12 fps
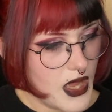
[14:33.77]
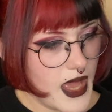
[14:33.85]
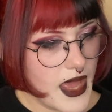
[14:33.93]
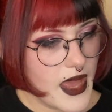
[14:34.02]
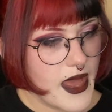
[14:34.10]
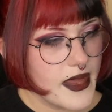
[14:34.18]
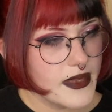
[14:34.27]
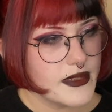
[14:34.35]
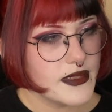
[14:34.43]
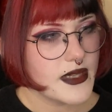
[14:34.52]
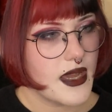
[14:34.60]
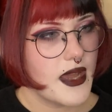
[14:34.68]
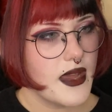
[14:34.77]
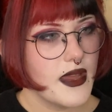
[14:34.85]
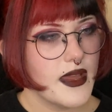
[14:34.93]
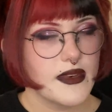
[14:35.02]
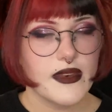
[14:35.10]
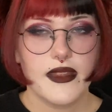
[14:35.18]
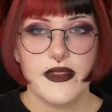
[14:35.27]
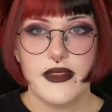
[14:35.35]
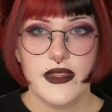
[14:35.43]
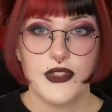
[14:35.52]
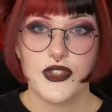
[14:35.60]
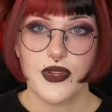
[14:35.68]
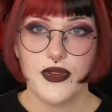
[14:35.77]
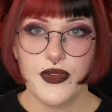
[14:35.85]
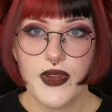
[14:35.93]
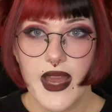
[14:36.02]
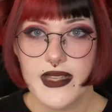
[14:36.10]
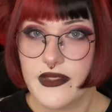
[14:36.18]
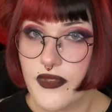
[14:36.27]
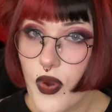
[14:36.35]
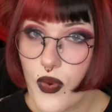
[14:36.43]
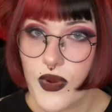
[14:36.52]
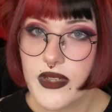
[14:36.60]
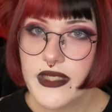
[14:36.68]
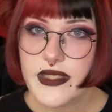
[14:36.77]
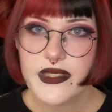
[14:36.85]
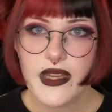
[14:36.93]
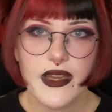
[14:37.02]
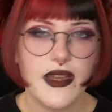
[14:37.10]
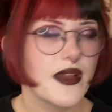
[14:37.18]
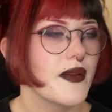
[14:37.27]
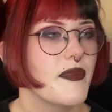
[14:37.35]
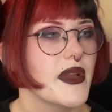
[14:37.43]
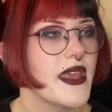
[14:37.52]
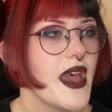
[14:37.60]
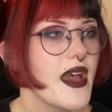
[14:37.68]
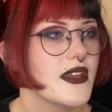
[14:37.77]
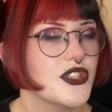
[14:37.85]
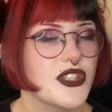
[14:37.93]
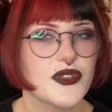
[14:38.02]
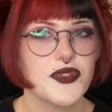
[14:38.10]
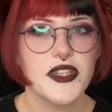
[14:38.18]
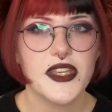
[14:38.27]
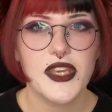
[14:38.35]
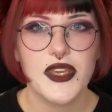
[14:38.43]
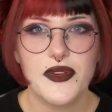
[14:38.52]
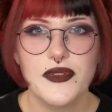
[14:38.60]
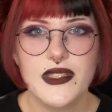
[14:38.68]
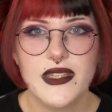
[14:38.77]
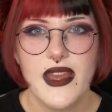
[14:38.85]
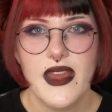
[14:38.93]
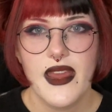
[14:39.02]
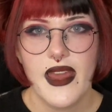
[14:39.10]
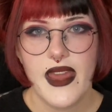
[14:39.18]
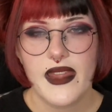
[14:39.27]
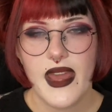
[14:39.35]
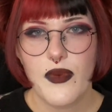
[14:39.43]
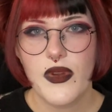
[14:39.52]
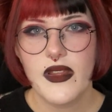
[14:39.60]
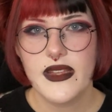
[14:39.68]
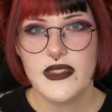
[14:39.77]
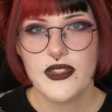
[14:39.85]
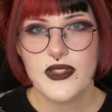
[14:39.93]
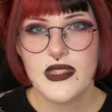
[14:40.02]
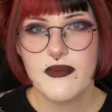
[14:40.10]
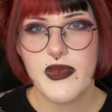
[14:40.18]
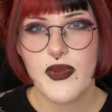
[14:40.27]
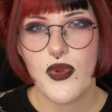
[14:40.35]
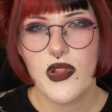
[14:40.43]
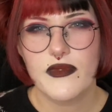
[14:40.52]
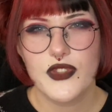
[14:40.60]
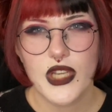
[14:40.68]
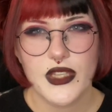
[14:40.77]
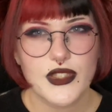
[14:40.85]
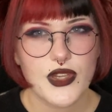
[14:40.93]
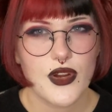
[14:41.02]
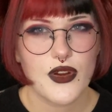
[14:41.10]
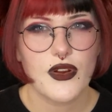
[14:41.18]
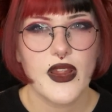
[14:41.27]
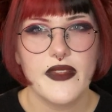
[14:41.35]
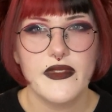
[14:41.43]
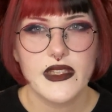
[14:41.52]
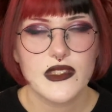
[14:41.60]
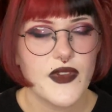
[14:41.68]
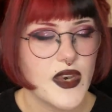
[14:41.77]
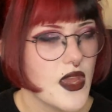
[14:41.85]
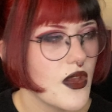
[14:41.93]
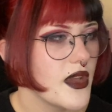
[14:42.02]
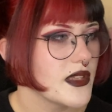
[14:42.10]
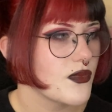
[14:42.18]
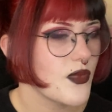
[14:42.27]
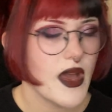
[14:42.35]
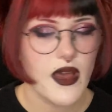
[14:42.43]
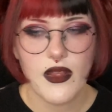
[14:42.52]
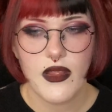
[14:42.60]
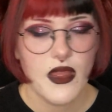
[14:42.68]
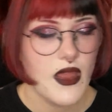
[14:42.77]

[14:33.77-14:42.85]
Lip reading: and then show you guys, of course. But yeah, she's really cute, and I will insert some B-roll of just her in this video as well.